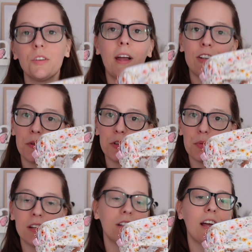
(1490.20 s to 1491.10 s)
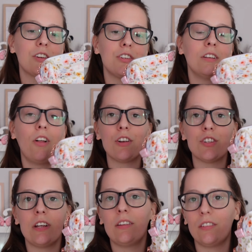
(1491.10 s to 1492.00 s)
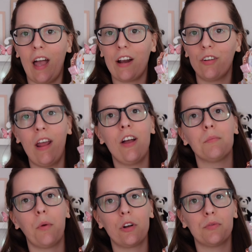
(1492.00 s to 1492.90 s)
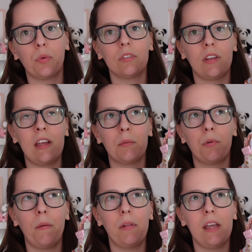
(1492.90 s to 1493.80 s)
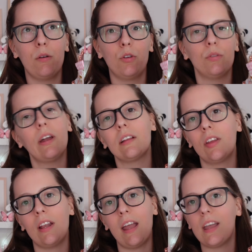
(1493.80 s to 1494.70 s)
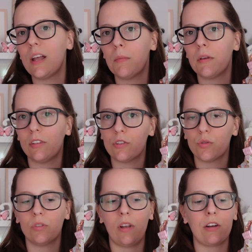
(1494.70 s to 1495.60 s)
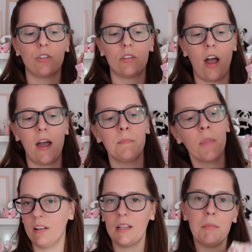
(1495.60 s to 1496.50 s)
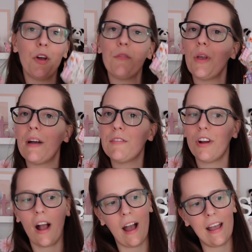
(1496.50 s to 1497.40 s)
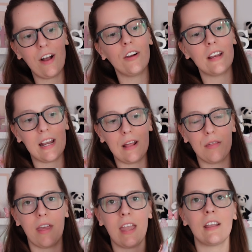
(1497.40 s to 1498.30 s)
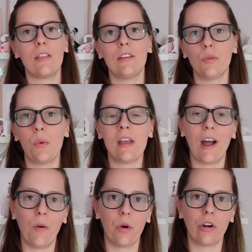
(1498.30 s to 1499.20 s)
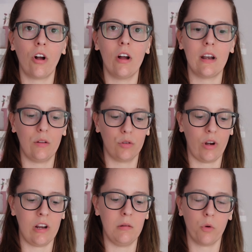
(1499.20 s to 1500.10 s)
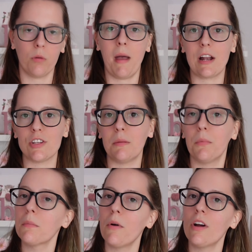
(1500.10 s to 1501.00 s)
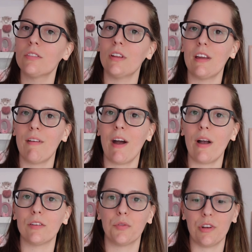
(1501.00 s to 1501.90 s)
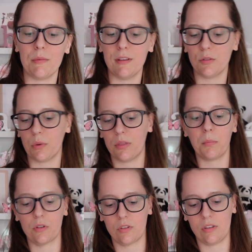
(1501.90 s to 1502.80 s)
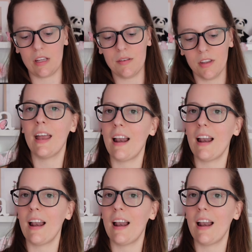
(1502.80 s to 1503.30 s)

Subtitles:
So that's my spring collection launching this Saturday on March 14th. Probably you'll do like 10 a.m. Central Standard Time. Let me know if you have your eye on anything. This week I'll work on illustrating more matching bookmarks to give out as freebies with the book sleeves.